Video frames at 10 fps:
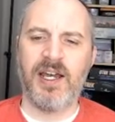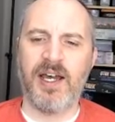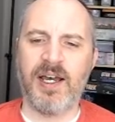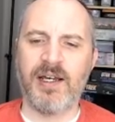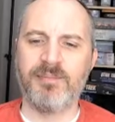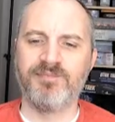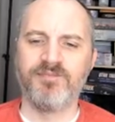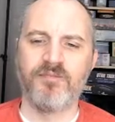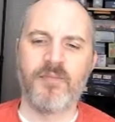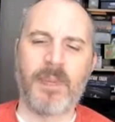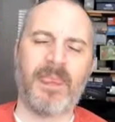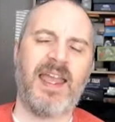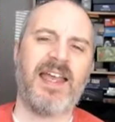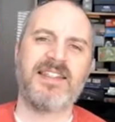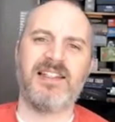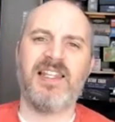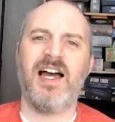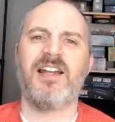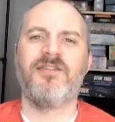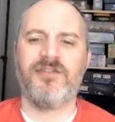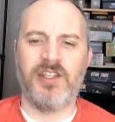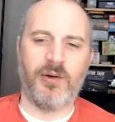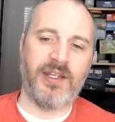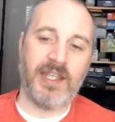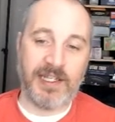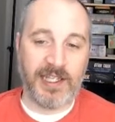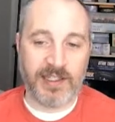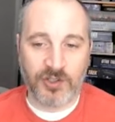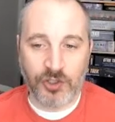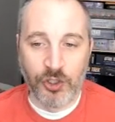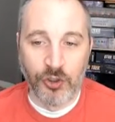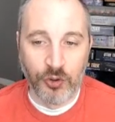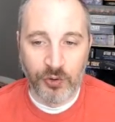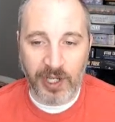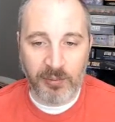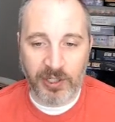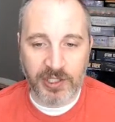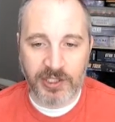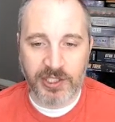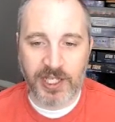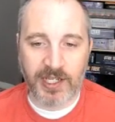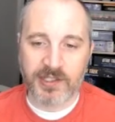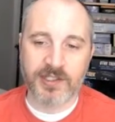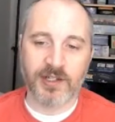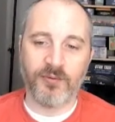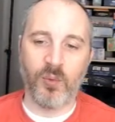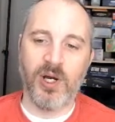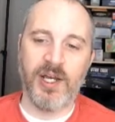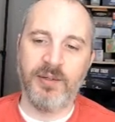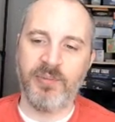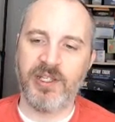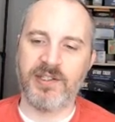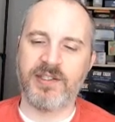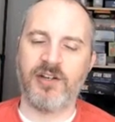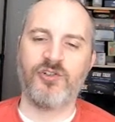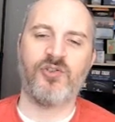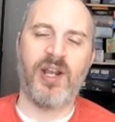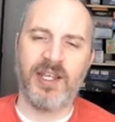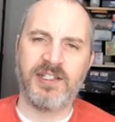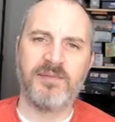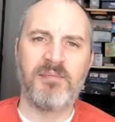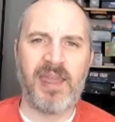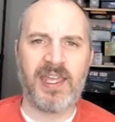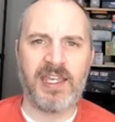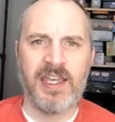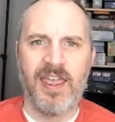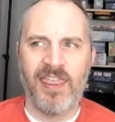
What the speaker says: Has a lot of, you know, it gets 2 Nightmare Touch attacks instead of 1 because they're trying to make